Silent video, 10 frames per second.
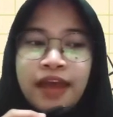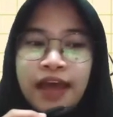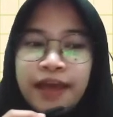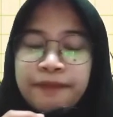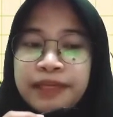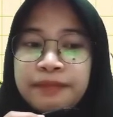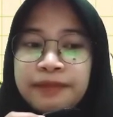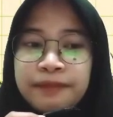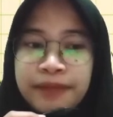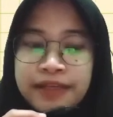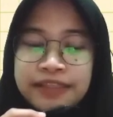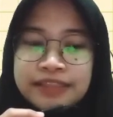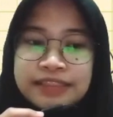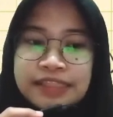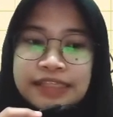And minimal
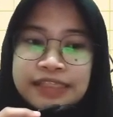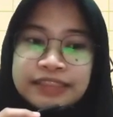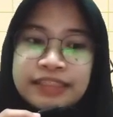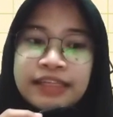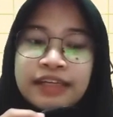pairs is